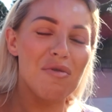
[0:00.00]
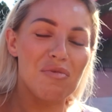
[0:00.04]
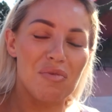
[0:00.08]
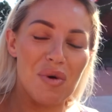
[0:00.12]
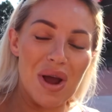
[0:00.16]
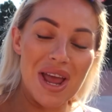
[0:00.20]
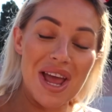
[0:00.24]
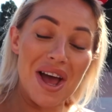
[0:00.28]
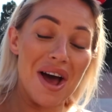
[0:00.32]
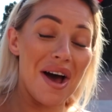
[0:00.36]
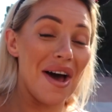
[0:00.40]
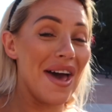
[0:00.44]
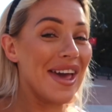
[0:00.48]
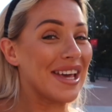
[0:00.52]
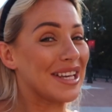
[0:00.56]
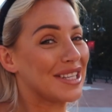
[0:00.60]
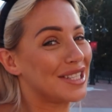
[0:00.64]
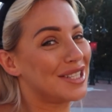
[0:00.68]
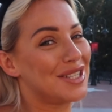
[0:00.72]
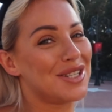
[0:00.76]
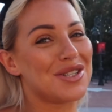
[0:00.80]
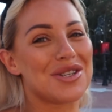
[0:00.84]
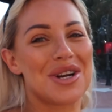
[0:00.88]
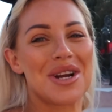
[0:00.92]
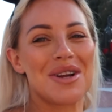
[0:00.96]
we are
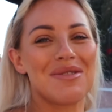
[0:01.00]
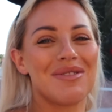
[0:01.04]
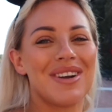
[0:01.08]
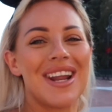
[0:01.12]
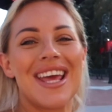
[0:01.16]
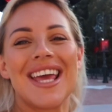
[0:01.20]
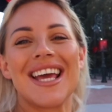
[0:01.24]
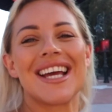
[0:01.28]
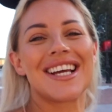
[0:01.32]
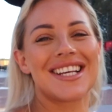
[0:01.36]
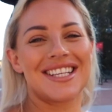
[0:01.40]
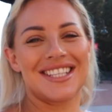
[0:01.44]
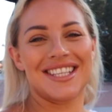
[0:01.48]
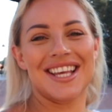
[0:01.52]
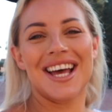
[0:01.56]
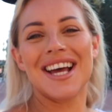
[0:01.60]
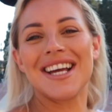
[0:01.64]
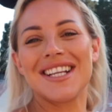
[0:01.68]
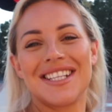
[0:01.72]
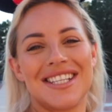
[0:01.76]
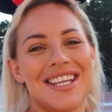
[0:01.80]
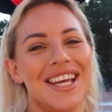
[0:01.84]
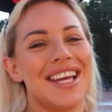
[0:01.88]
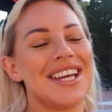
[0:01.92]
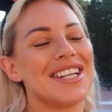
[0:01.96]
extremely
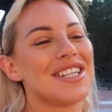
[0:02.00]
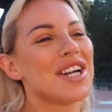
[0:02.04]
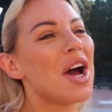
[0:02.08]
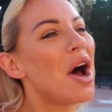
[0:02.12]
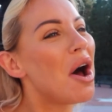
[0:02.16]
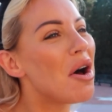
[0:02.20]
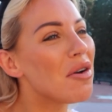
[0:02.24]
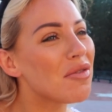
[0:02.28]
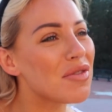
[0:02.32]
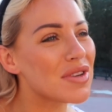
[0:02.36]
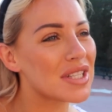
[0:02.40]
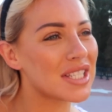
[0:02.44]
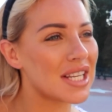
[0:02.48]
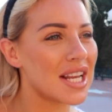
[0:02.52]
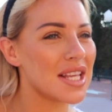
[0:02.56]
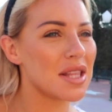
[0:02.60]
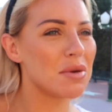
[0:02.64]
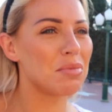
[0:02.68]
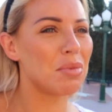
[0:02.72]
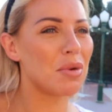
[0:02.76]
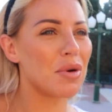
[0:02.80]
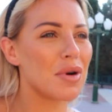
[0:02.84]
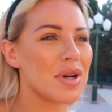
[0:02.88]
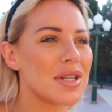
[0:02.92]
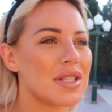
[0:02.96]
excited. Obviously
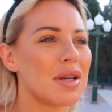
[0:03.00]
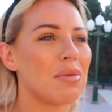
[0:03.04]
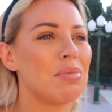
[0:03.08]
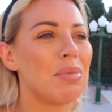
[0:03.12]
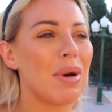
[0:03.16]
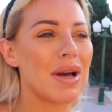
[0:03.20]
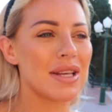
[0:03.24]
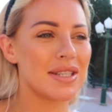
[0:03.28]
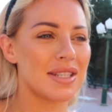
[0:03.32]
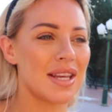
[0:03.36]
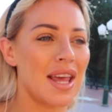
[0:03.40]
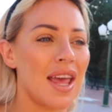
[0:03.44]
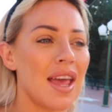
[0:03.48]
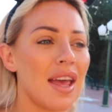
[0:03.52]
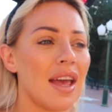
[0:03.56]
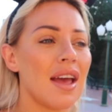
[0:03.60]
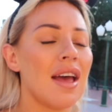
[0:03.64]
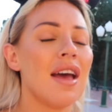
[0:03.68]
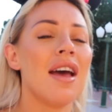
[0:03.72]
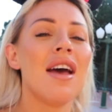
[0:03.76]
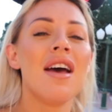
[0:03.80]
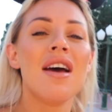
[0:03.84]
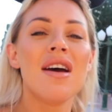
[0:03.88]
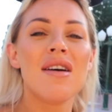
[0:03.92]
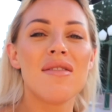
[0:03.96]
the boys are
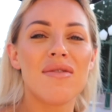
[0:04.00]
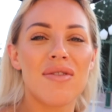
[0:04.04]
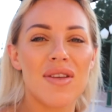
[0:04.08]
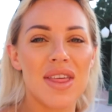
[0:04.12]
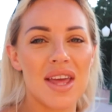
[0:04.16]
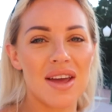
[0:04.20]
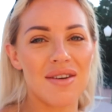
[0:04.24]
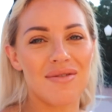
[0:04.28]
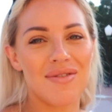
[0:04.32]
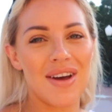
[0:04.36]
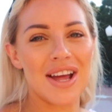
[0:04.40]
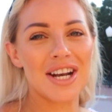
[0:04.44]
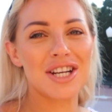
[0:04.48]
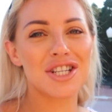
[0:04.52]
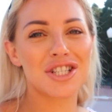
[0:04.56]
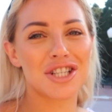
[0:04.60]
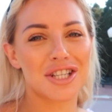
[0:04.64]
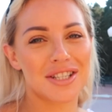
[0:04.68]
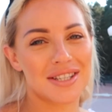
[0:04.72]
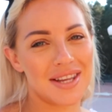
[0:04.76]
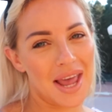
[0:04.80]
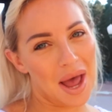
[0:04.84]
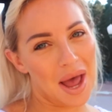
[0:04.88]
buzzing for the Avengers